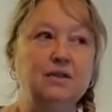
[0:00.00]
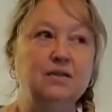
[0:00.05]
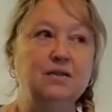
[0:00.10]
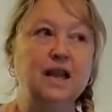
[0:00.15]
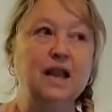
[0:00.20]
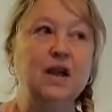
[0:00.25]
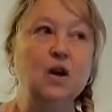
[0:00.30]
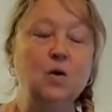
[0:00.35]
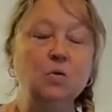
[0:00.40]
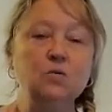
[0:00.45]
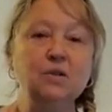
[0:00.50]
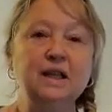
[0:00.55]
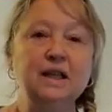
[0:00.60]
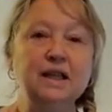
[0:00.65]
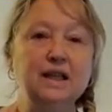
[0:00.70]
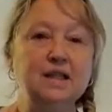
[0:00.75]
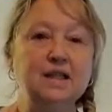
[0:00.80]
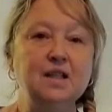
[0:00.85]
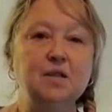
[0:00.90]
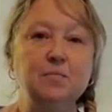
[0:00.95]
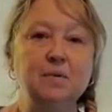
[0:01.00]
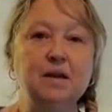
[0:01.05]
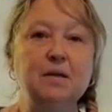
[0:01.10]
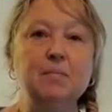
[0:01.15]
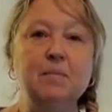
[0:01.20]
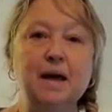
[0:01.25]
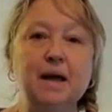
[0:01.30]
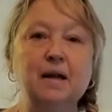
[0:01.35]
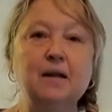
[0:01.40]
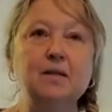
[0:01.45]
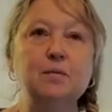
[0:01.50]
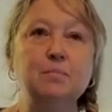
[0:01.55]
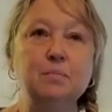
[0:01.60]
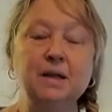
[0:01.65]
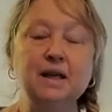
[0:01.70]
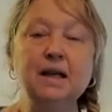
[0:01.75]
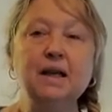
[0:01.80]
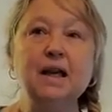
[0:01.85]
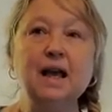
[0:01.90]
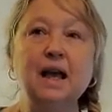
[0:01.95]
They only get to be about as
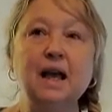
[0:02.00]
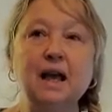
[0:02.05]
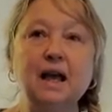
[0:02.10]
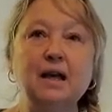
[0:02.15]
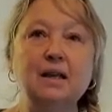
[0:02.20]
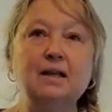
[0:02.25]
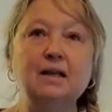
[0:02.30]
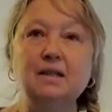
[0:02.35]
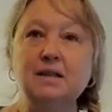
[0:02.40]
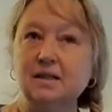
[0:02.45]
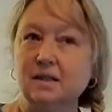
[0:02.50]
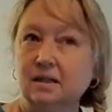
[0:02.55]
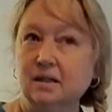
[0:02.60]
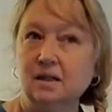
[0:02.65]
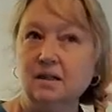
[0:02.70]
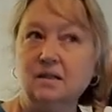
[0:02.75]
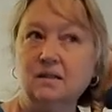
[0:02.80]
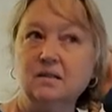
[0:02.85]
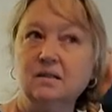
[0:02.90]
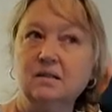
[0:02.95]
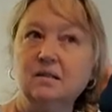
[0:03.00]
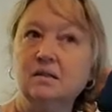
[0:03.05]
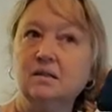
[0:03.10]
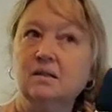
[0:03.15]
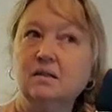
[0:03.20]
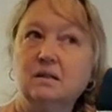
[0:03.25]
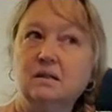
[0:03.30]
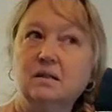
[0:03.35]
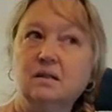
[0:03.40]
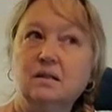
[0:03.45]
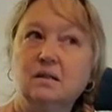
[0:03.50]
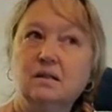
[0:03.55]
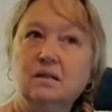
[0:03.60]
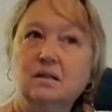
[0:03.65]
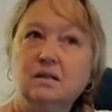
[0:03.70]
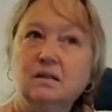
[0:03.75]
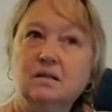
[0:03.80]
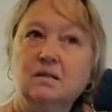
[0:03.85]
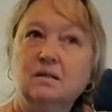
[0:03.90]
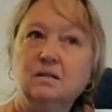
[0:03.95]
big as
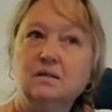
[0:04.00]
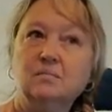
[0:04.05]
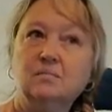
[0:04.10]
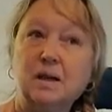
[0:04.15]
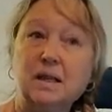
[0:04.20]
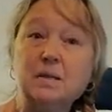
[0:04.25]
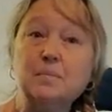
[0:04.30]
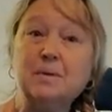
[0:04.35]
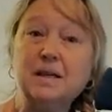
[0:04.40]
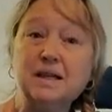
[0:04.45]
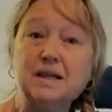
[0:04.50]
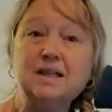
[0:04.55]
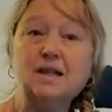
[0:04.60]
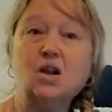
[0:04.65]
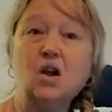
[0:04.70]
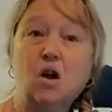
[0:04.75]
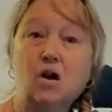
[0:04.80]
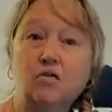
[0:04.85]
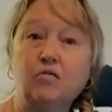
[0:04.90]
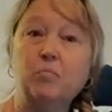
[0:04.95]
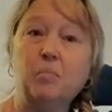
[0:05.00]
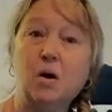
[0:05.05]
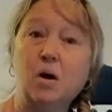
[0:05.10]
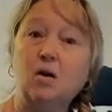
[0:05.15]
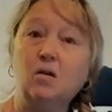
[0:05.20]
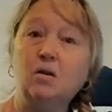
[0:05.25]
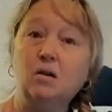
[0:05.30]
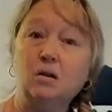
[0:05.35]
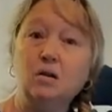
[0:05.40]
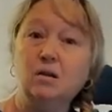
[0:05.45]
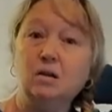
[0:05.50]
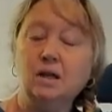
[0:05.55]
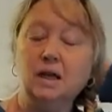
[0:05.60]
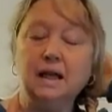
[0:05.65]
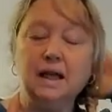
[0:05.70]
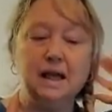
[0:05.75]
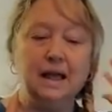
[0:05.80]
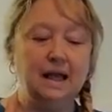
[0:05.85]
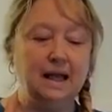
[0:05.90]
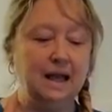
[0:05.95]
a golf ball.
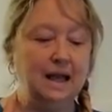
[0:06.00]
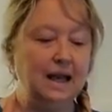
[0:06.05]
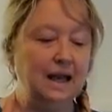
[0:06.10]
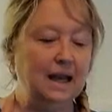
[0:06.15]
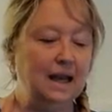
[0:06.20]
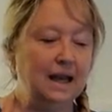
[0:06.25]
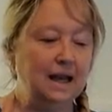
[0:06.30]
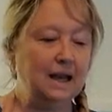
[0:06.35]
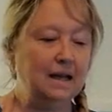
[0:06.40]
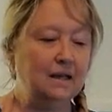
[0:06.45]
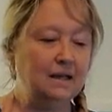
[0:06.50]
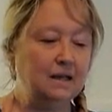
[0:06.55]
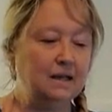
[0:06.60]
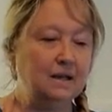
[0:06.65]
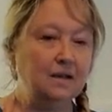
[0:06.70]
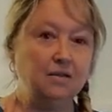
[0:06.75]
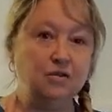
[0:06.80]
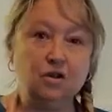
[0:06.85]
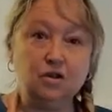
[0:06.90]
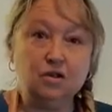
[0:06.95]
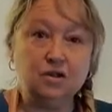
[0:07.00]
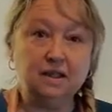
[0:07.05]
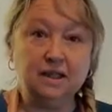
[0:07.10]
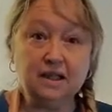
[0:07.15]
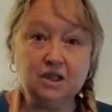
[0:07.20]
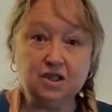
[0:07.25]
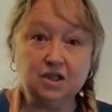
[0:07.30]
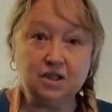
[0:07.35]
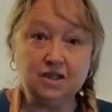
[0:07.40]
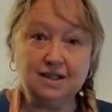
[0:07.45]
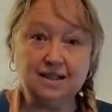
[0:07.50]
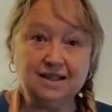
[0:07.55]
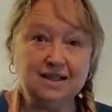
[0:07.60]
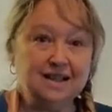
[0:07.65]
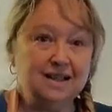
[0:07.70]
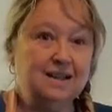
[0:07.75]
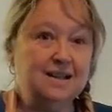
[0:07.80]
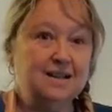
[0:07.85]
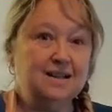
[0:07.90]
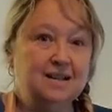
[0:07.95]
And they're delicious,
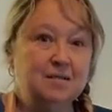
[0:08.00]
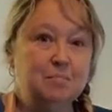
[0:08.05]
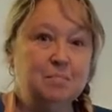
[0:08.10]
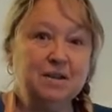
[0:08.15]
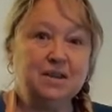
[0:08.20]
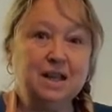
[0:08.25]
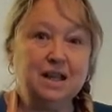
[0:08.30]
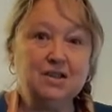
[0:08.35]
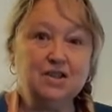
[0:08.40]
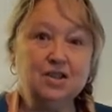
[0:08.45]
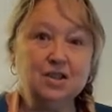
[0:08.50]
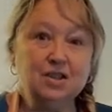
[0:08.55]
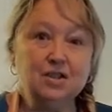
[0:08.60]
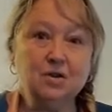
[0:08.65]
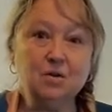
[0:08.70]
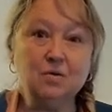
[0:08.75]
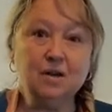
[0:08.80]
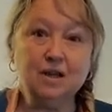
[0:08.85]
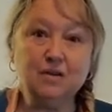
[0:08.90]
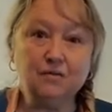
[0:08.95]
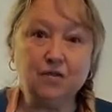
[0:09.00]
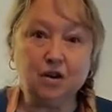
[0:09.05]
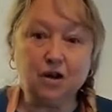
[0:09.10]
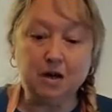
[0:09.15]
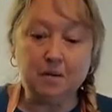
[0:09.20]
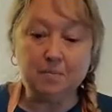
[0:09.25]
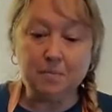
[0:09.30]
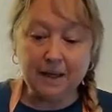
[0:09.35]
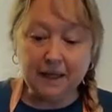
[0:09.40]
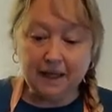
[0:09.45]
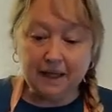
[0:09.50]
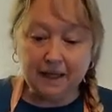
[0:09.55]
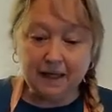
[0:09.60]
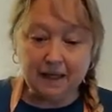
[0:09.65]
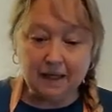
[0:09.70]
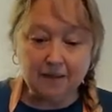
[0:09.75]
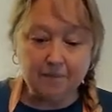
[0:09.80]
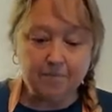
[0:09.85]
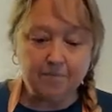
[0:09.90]
but they just don't get very big.